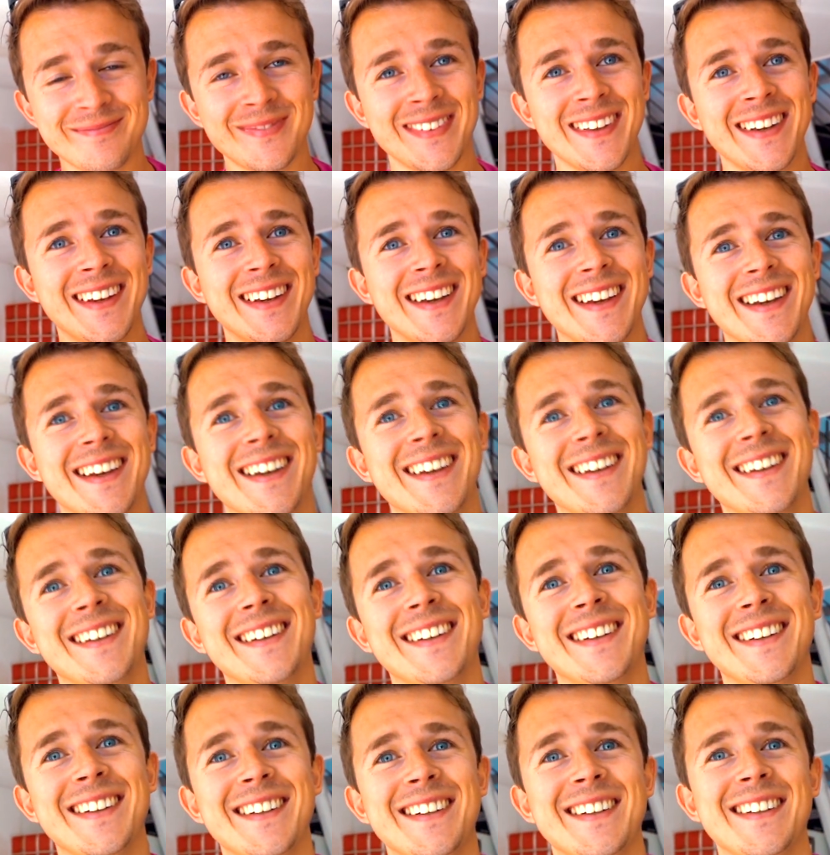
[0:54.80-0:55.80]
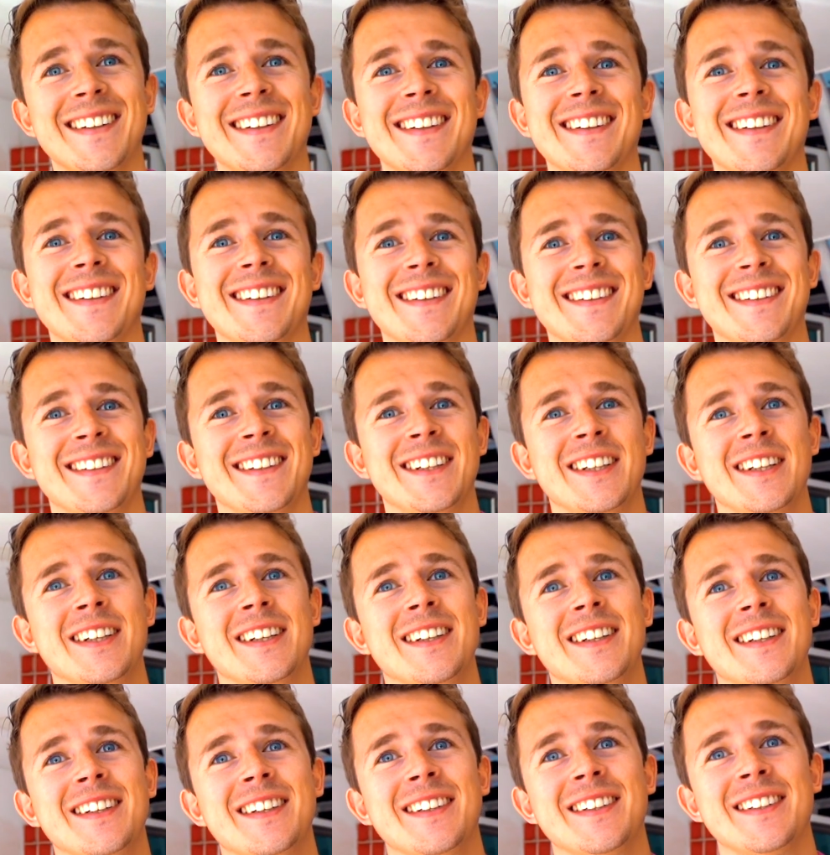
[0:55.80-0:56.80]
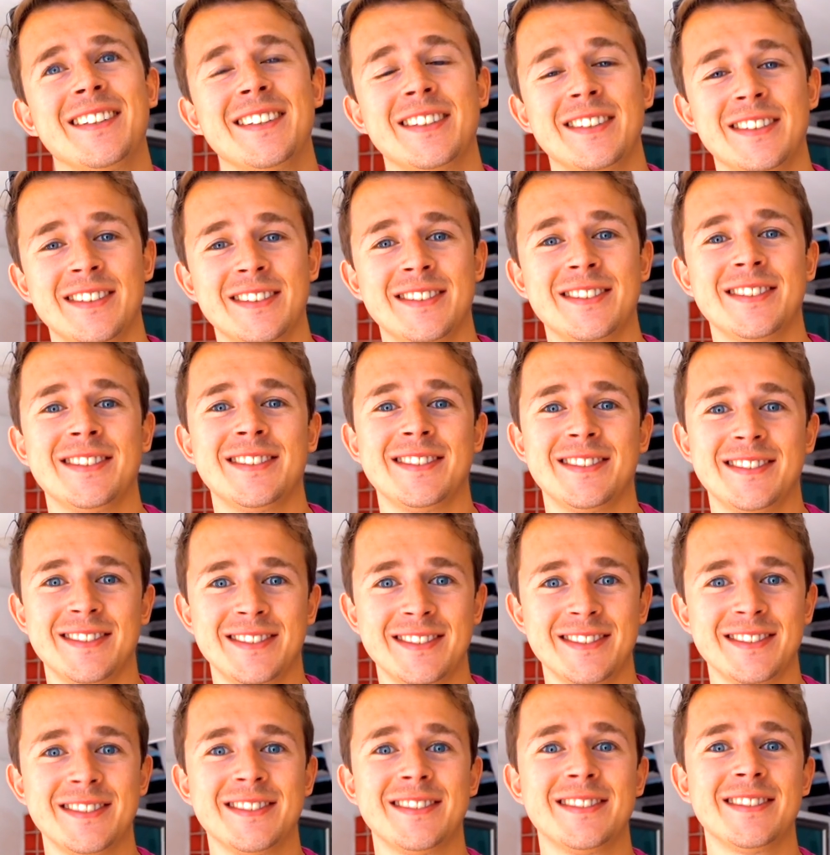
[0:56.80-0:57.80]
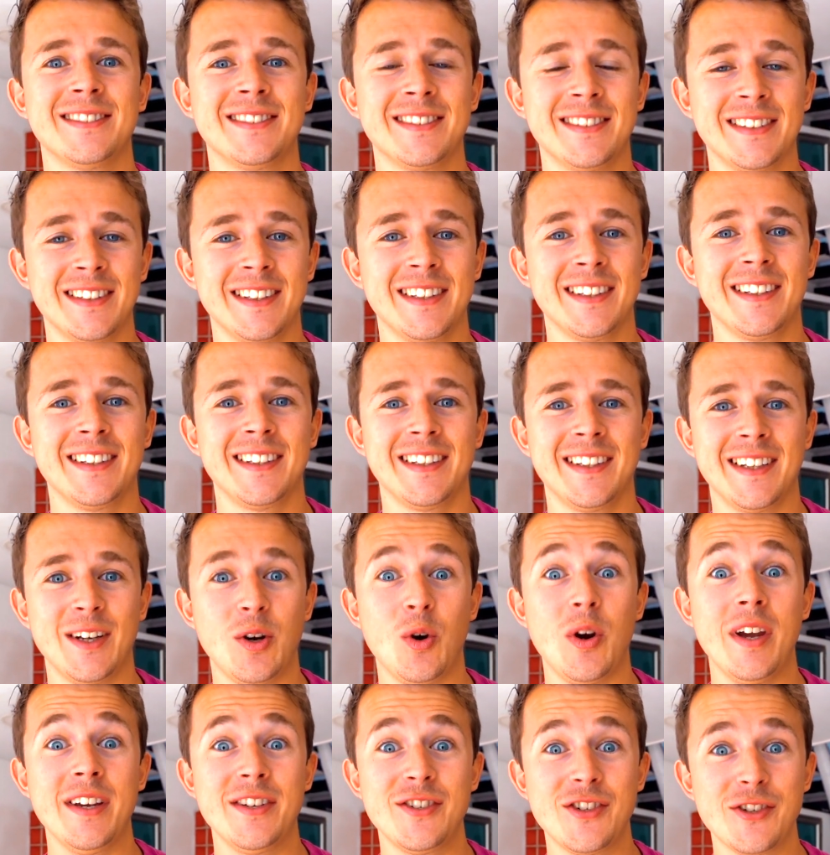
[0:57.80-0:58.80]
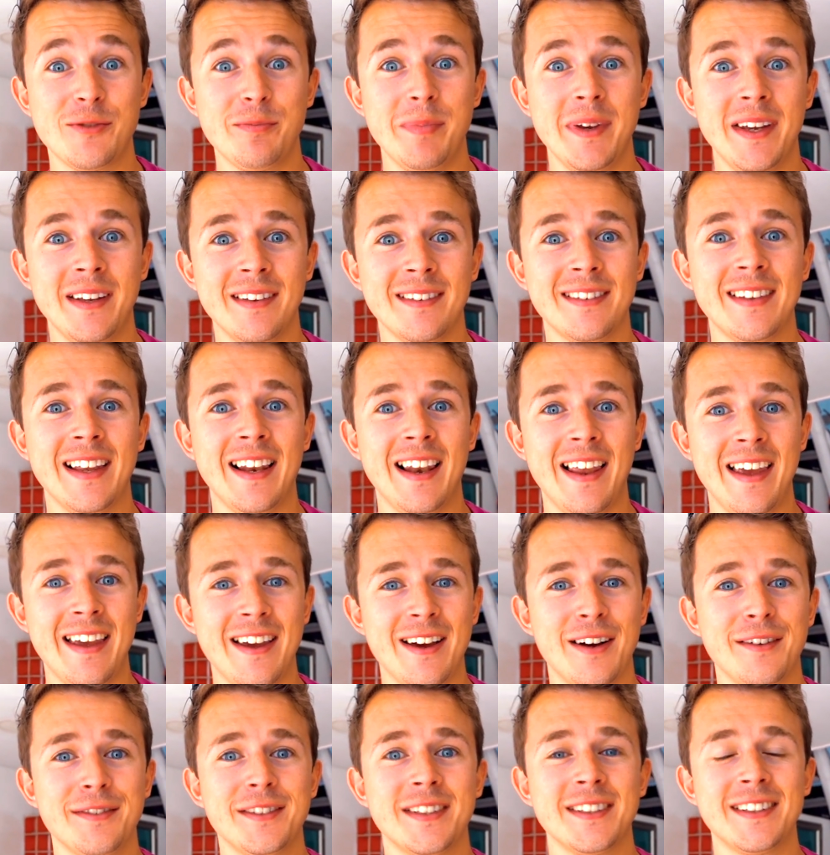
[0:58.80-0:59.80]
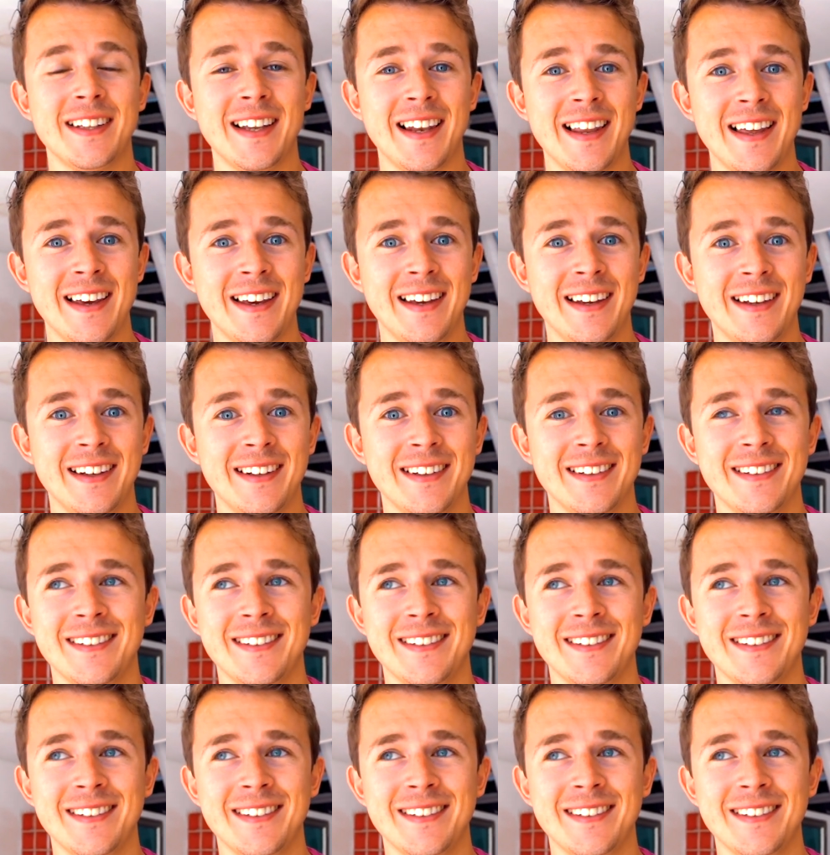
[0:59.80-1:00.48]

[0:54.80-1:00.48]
Yeah, it's literally been a month since we sent the van. It's just been delay after delay.